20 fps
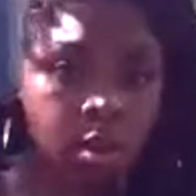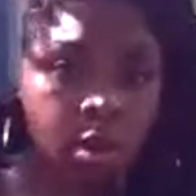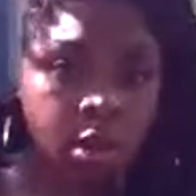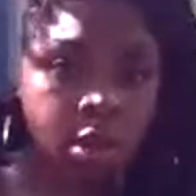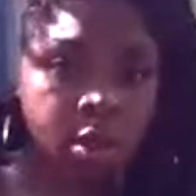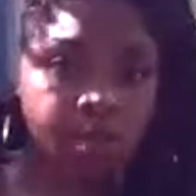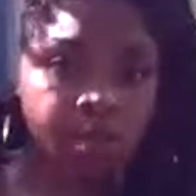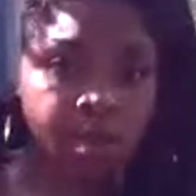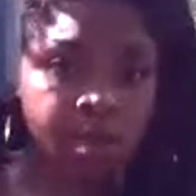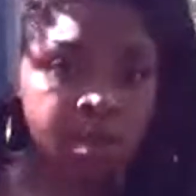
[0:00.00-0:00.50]

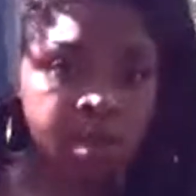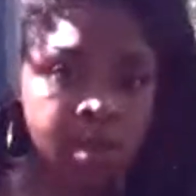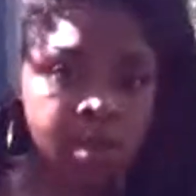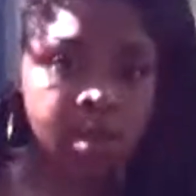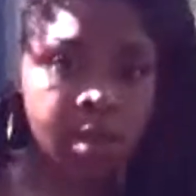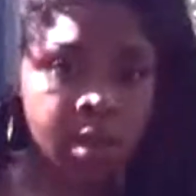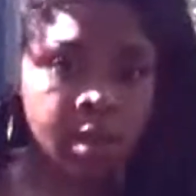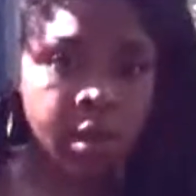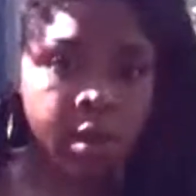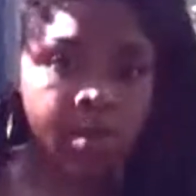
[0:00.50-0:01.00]
give it the
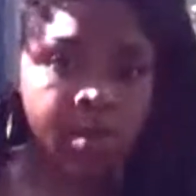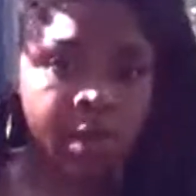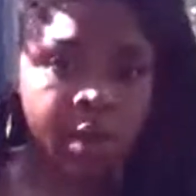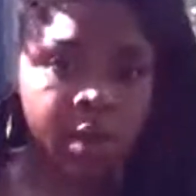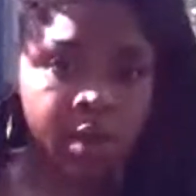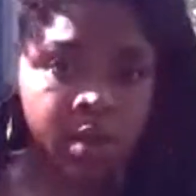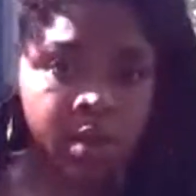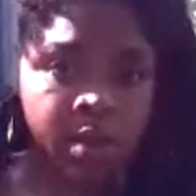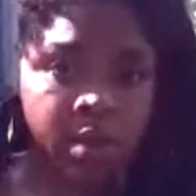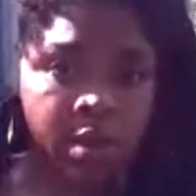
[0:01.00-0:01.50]
time
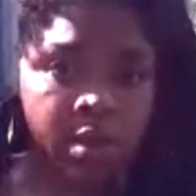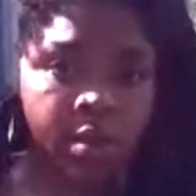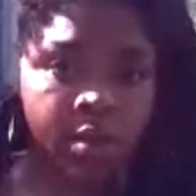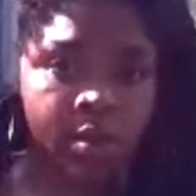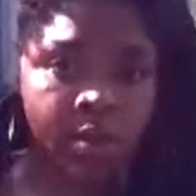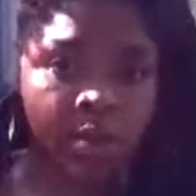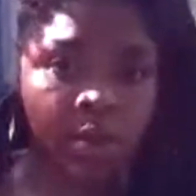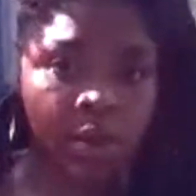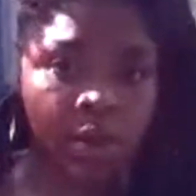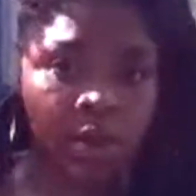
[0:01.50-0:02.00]
that it
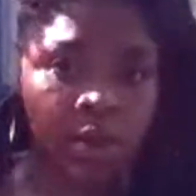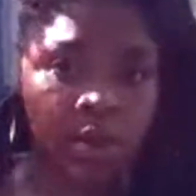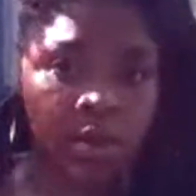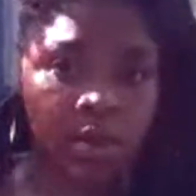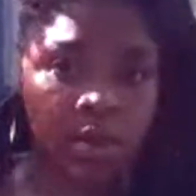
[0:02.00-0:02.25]
takes, right?